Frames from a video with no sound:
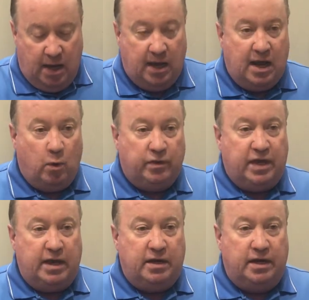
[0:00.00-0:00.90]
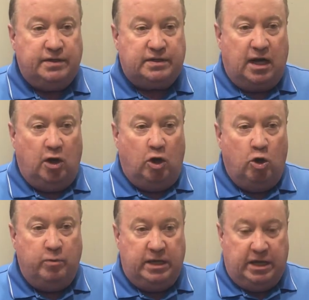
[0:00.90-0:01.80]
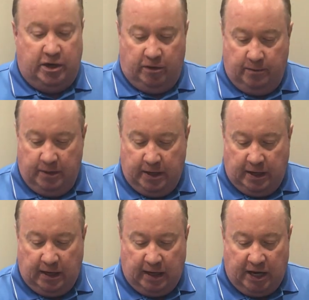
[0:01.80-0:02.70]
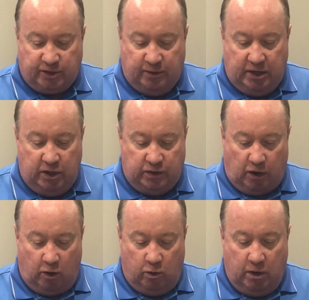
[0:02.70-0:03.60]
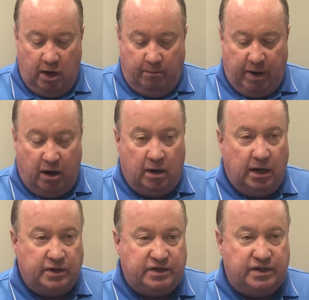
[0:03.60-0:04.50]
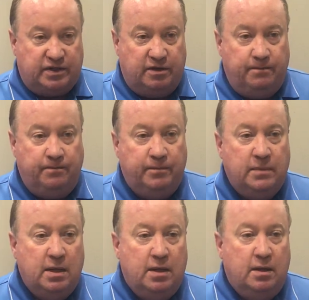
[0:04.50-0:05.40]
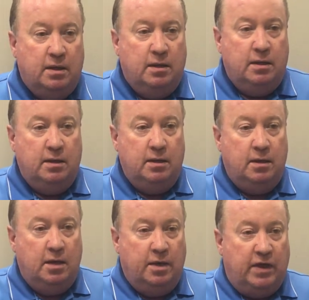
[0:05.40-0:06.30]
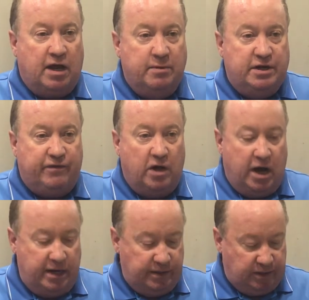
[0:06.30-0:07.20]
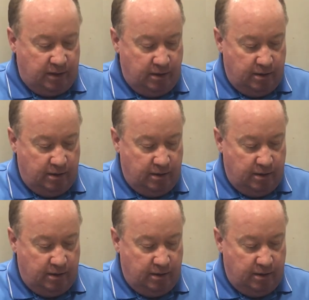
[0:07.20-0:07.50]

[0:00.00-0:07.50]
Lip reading: and now what that does, it's got a little opening here, and that allows me to use our own parallel system. They come in different heights.